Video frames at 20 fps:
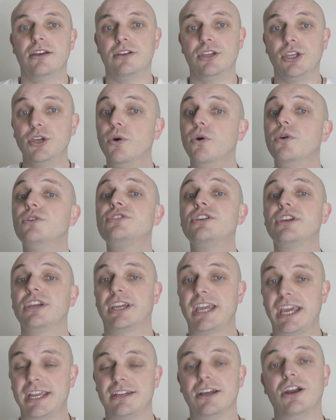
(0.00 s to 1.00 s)
You
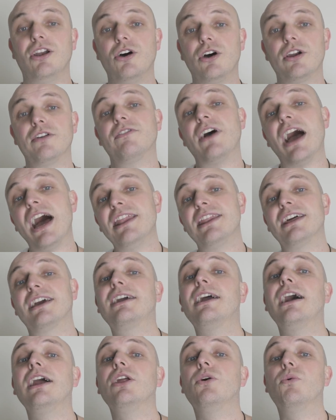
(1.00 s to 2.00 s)
also get a lot of other
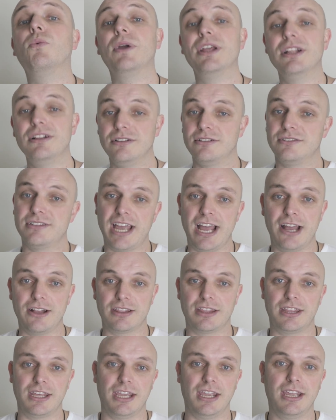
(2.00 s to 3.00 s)
color wheels
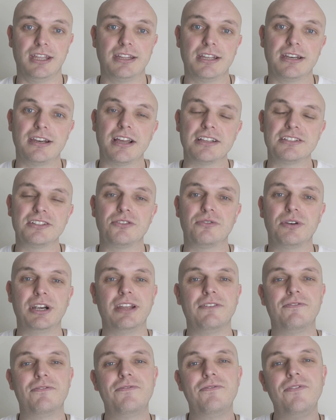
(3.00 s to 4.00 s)
out there that doesn't
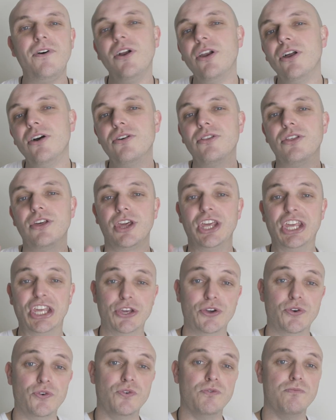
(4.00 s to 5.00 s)
really follow the
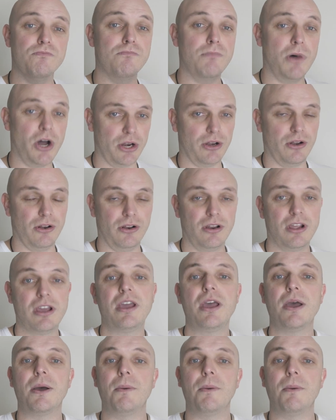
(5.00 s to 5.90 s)
hue model,